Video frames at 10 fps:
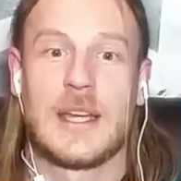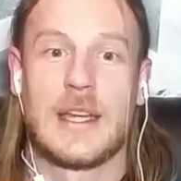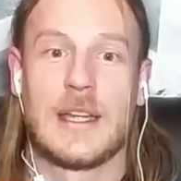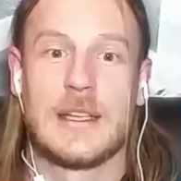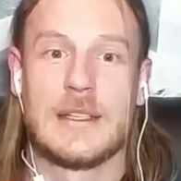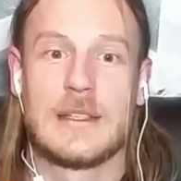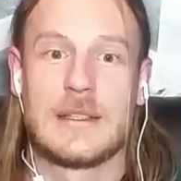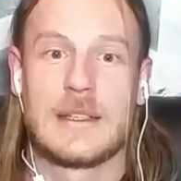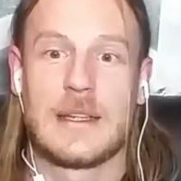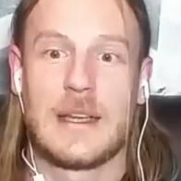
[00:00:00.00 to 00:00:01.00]
and
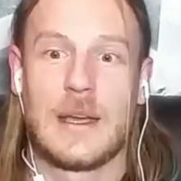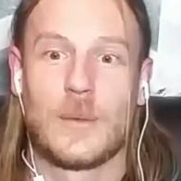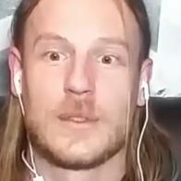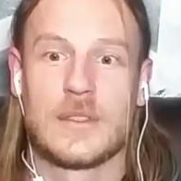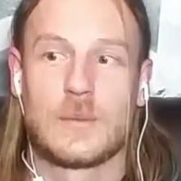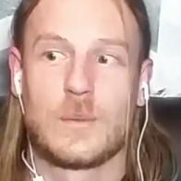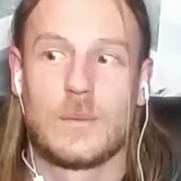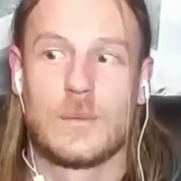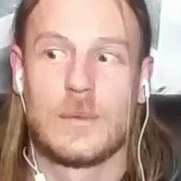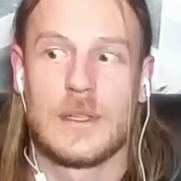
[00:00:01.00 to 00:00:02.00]
I was
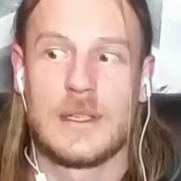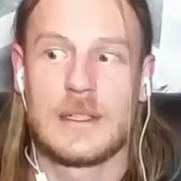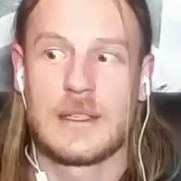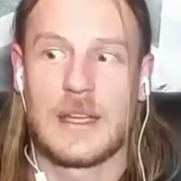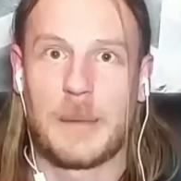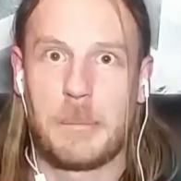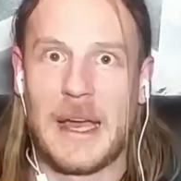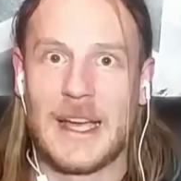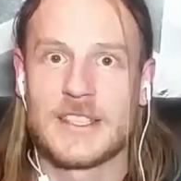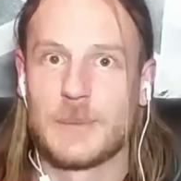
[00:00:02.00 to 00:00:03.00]
like I
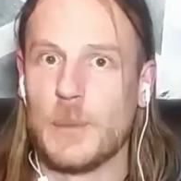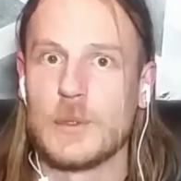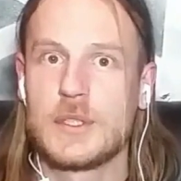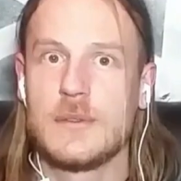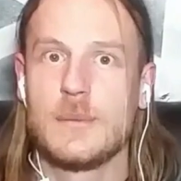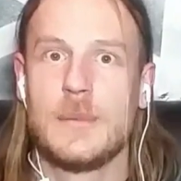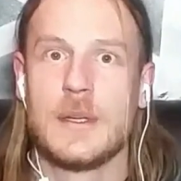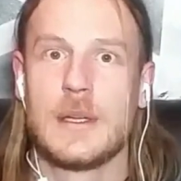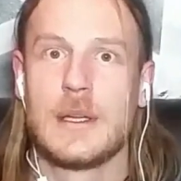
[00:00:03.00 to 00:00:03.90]
passed most of them.